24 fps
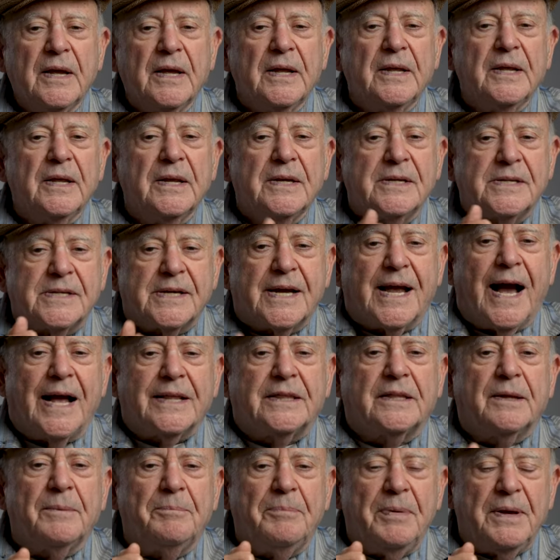It's
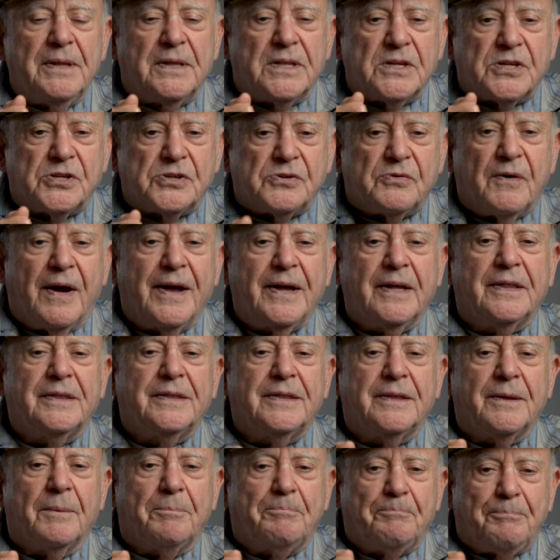got to be the strength,
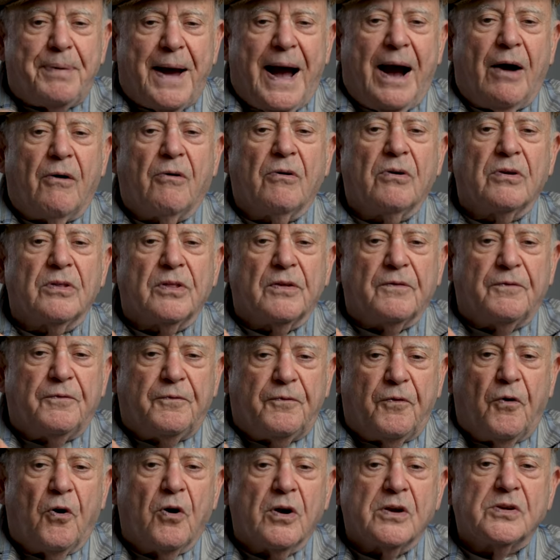the power, the
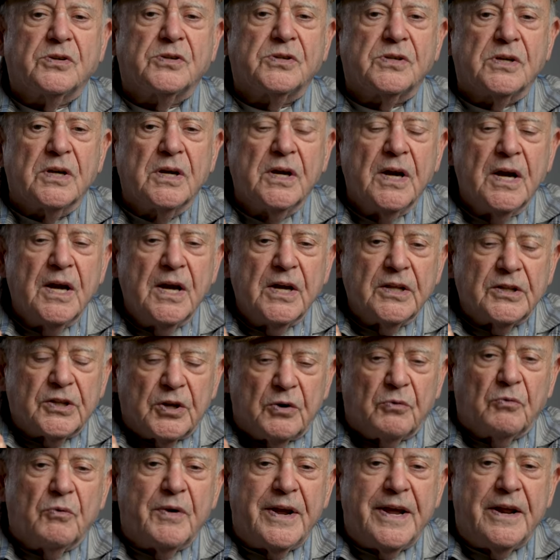force
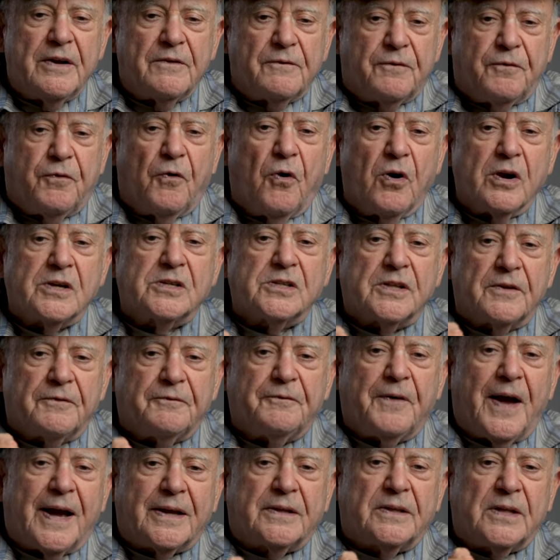to reinforce the
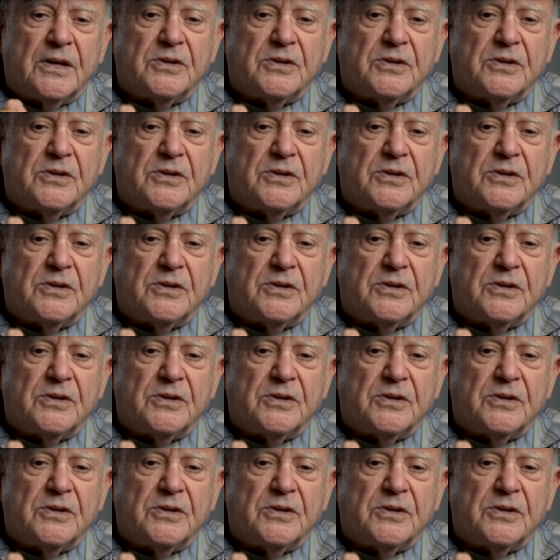fact